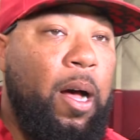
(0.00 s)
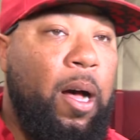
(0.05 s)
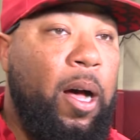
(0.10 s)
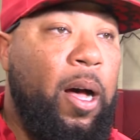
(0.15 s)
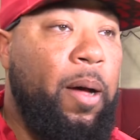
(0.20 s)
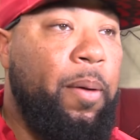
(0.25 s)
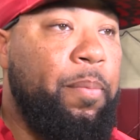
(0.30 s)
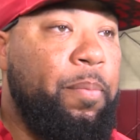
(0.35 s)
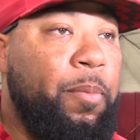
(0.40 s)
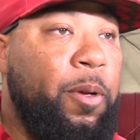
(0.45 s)

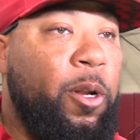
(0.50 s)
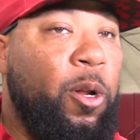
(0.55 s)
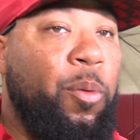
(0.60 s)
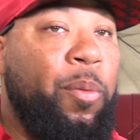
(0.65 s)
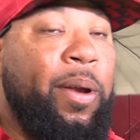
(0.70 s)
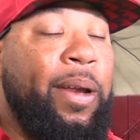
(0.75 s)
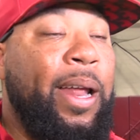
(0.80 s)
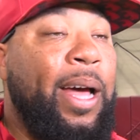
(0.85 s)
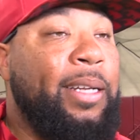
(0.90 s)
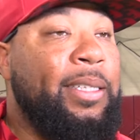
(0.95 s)
Um, you
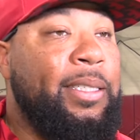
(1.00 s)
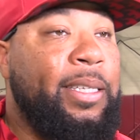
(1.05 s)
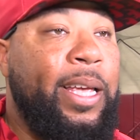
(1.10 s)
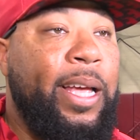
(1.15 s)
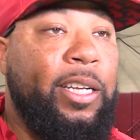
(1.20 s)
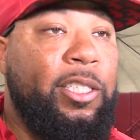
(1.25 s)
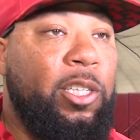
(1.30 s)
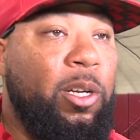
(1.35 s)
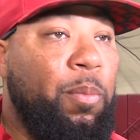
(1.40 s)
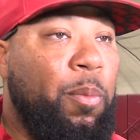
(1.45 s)
know, not just
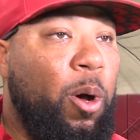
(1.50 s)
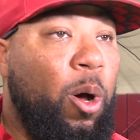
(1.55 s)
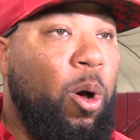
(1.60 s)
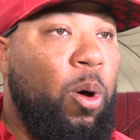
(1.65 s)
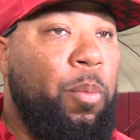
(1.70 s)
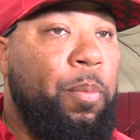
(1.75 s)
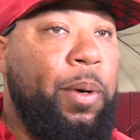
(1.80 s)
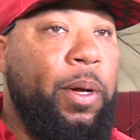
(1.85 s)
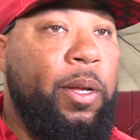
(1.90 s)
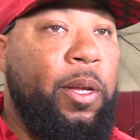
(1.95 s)
catching the
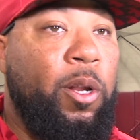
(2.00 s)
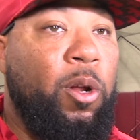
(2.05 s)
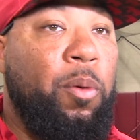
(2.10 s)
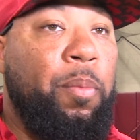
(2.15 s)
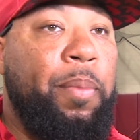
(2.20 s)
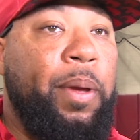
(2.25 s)
ball, but you know,